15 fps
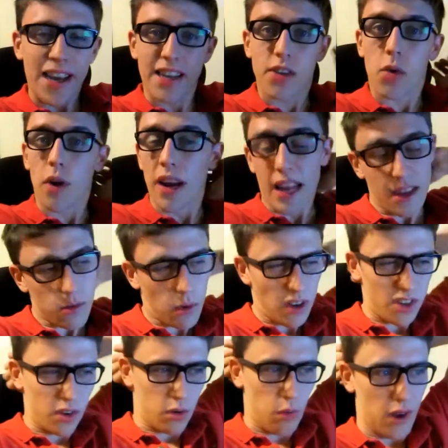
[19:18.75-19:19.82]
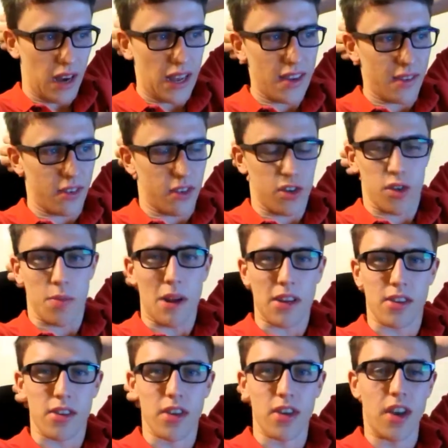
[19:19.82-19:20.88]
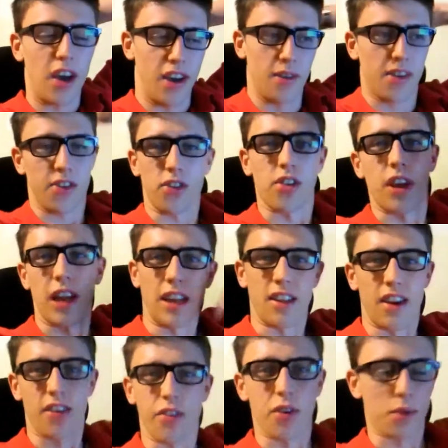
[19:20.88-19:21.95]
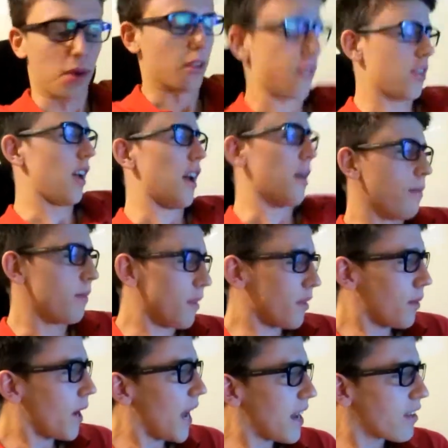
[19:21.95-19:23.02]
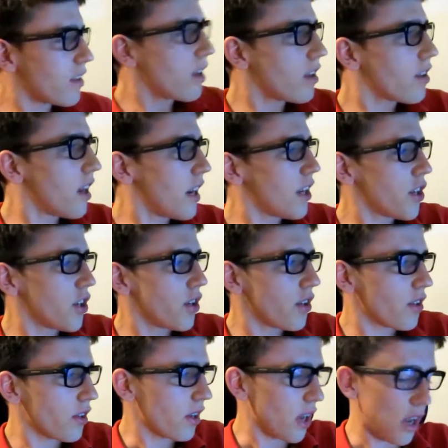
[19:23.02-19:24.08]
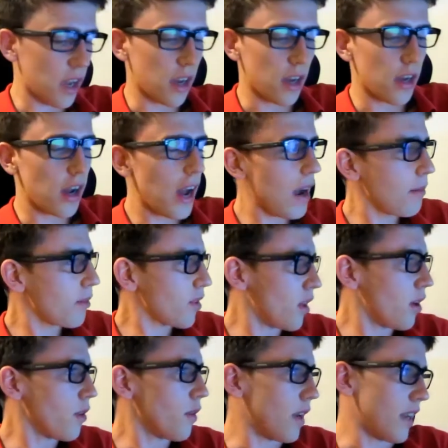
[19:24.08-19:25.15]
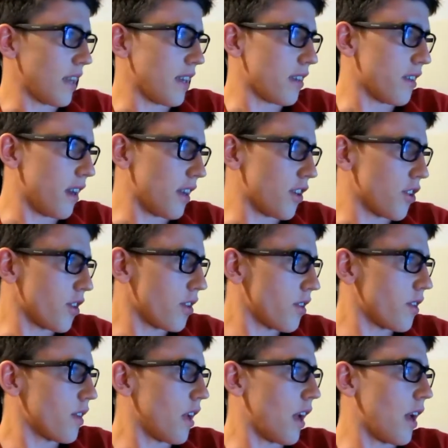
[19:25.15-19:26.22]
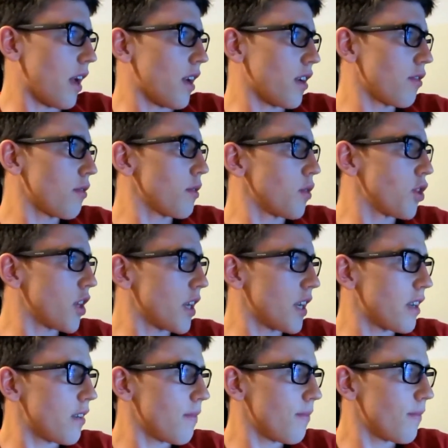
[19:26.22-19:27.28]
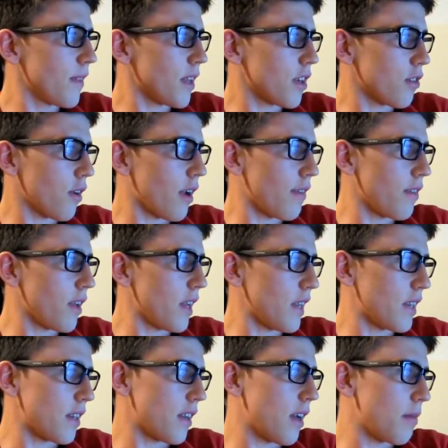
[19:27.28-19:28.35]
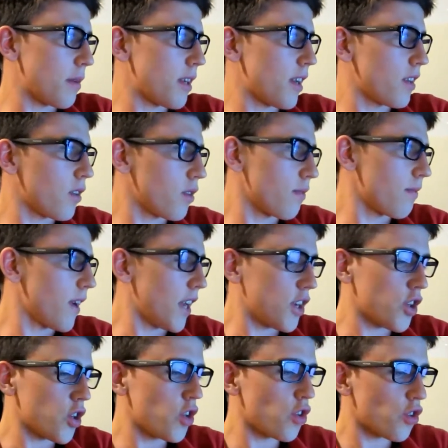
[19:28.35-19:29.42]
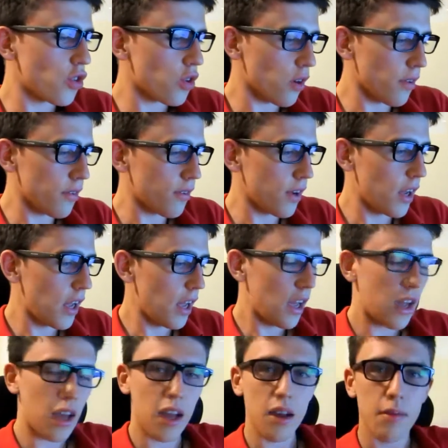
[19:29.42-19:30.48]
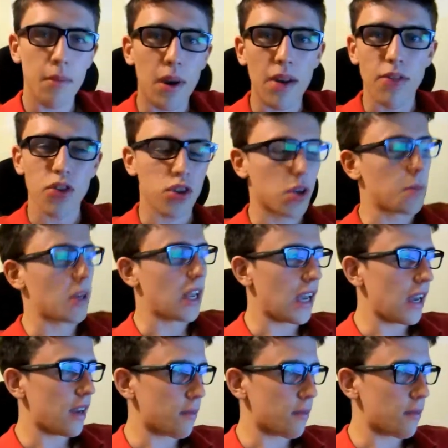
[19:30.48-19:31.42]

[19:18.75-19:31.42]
It's quite late. Well, it's not quite late. It's just about to turn 9. It's just later than I thought it was. We had a delicious, absolutely delicious grilled chicken gravy and potatoes and veg and stuff. And I've just come in here.